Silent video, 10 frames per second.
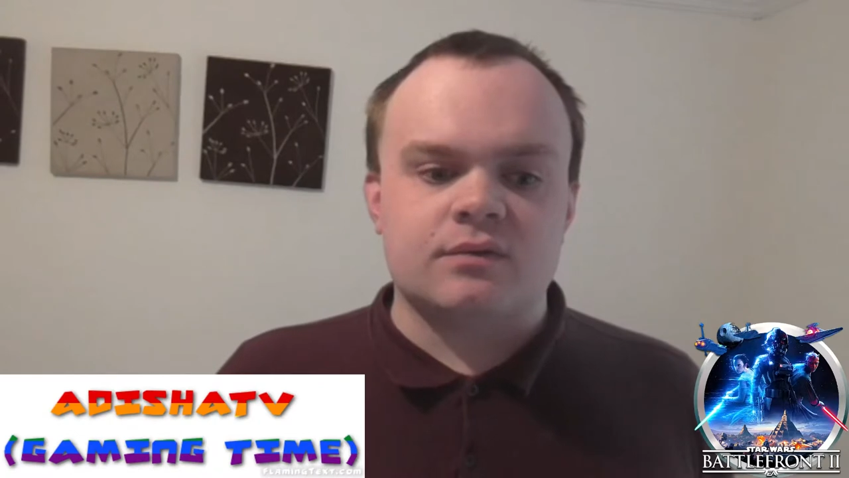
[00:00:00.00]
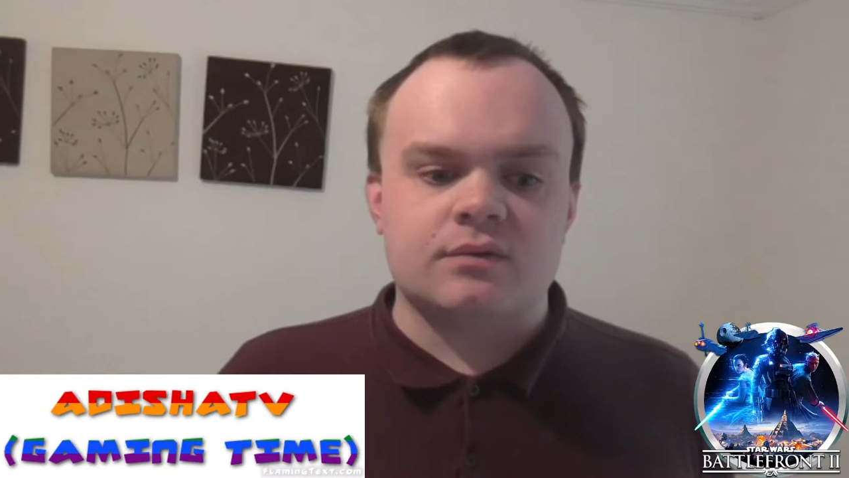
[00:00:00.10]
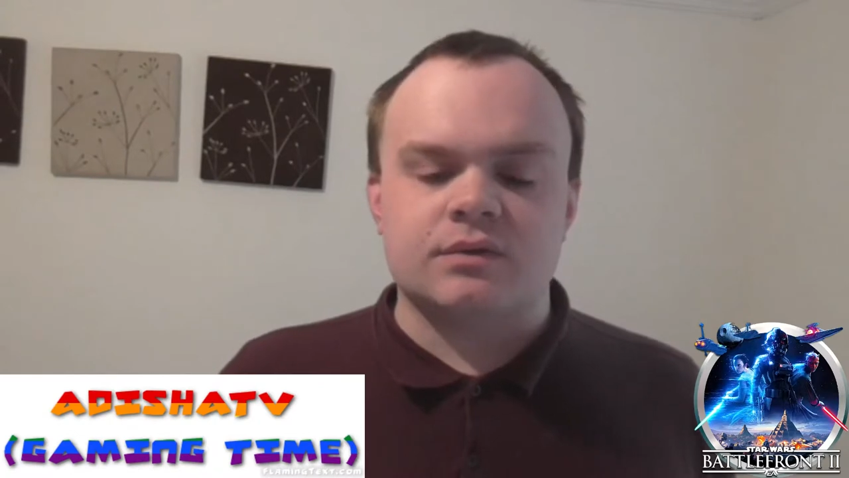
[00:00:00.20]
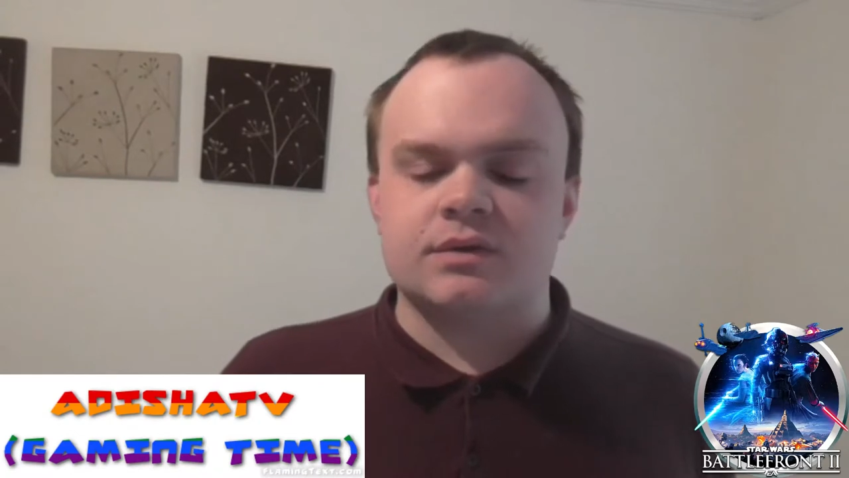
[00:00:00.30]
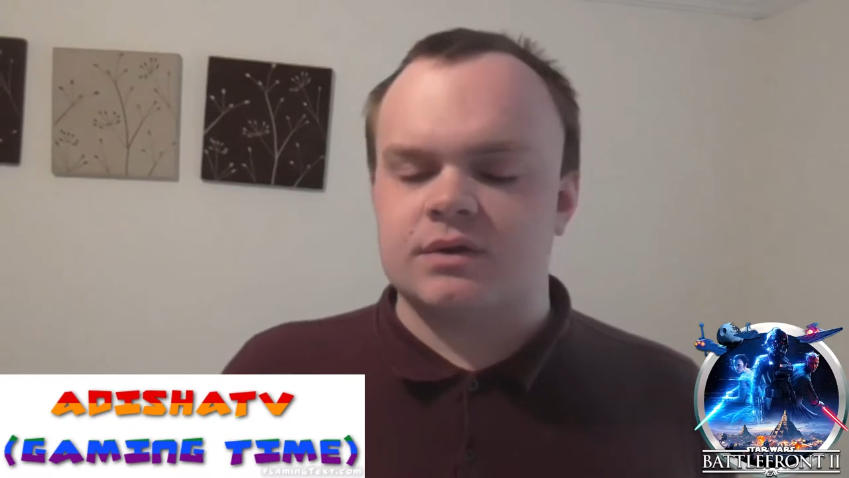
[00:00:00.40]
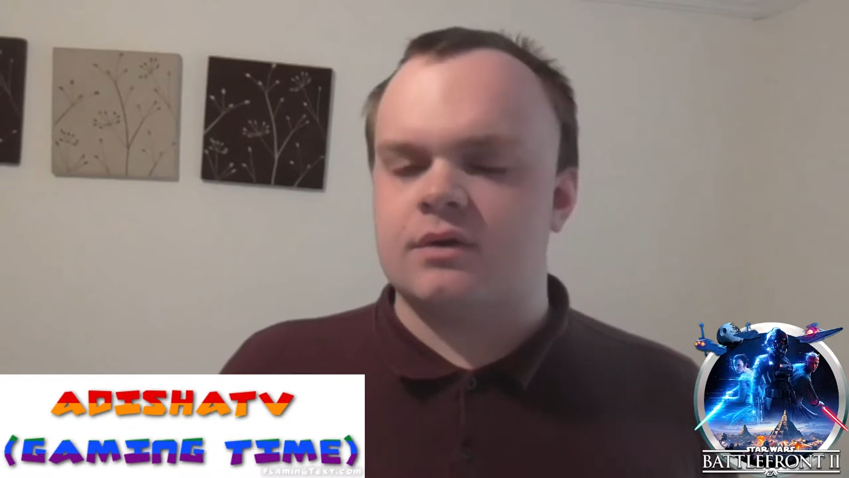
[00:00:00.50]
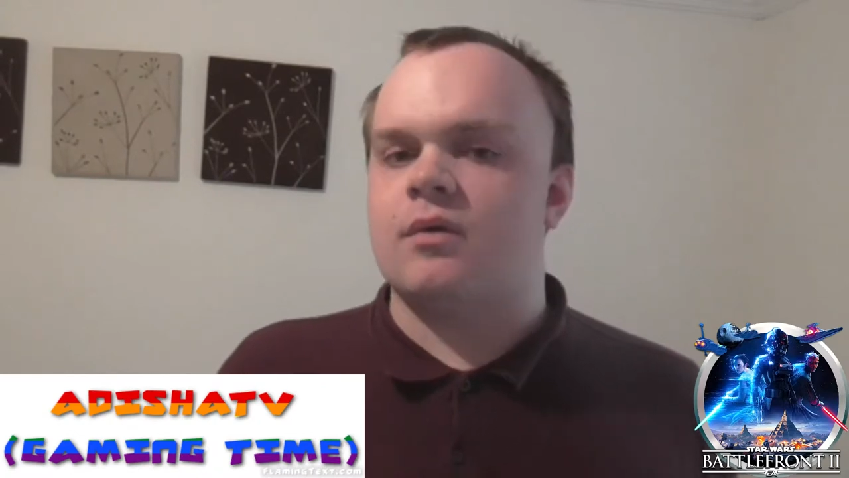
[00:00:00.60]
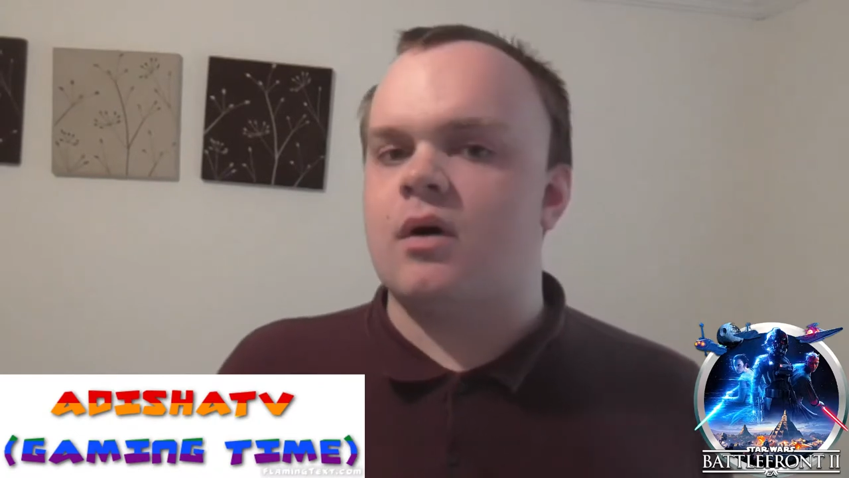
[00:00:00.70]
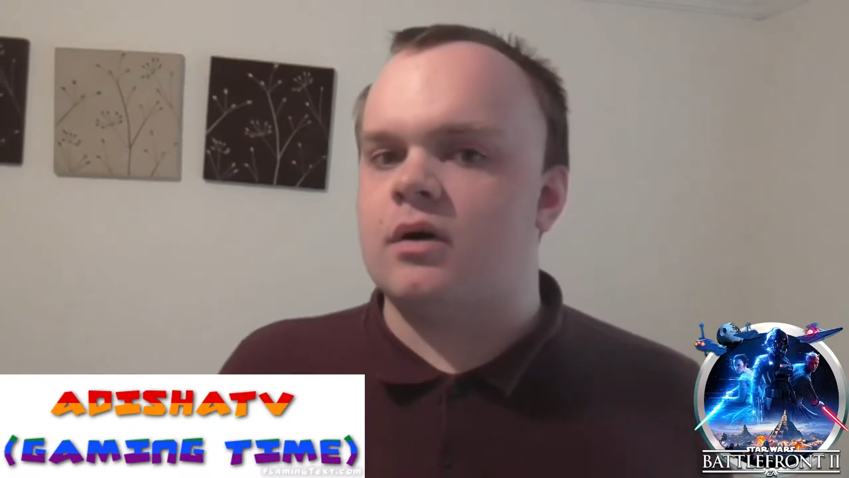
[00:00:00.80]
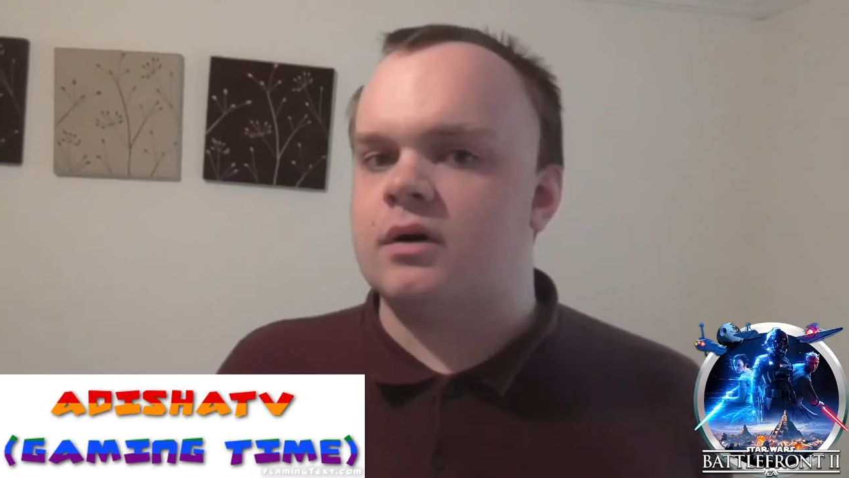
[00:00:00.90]

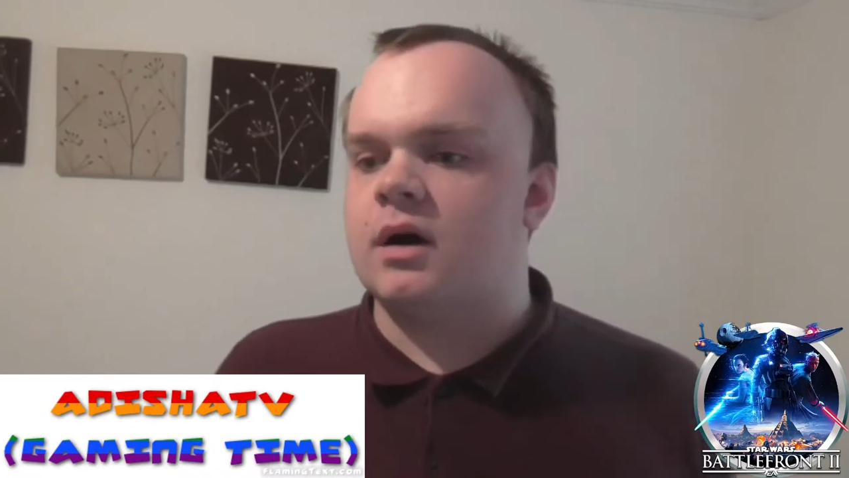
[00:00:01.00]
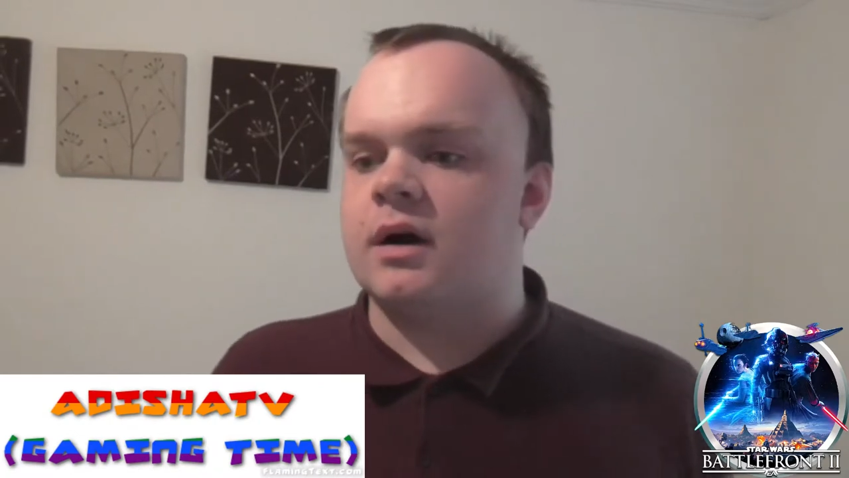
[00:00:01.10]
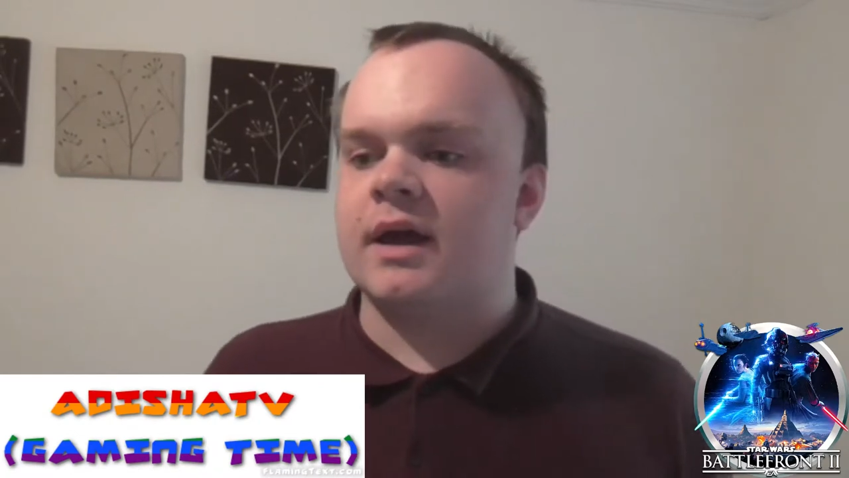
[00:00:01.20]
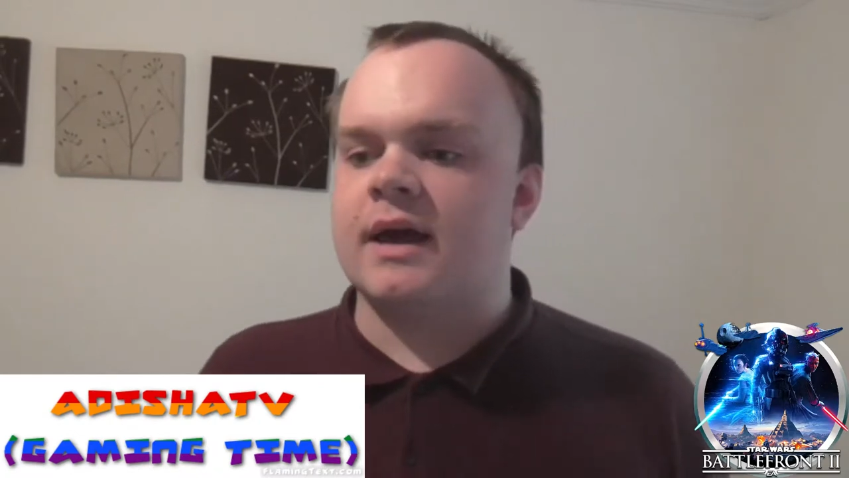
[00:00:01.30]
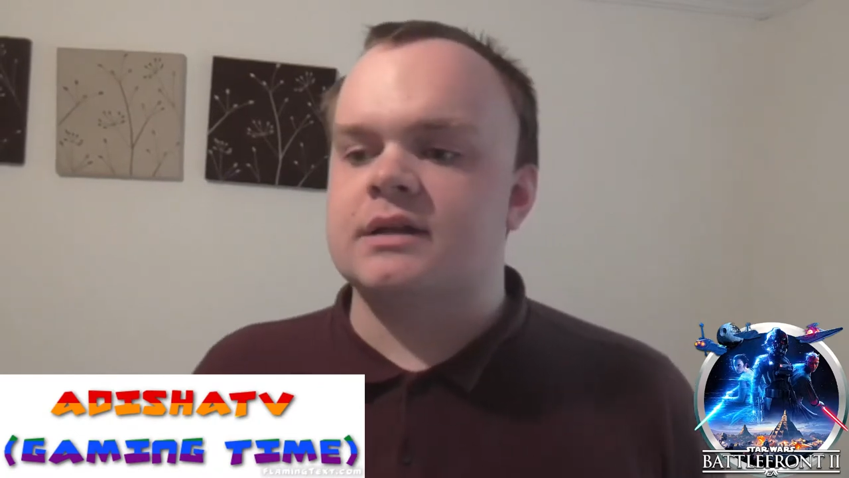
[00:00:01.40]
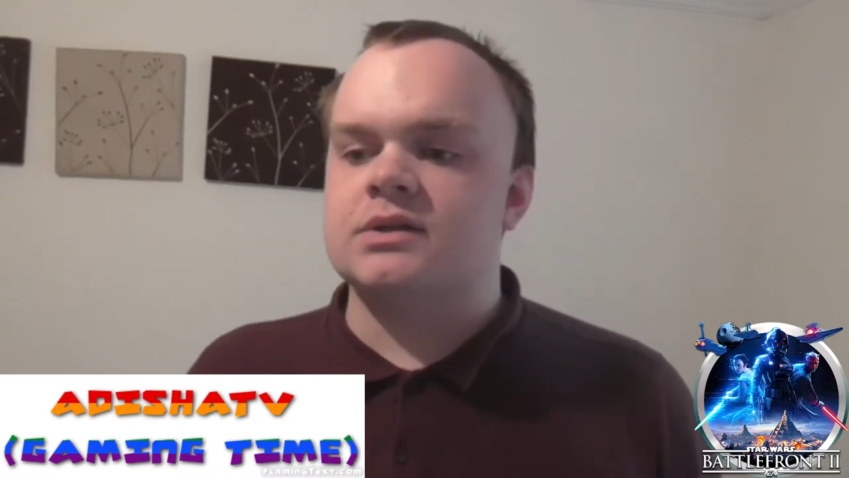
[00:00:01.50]
also on arcade,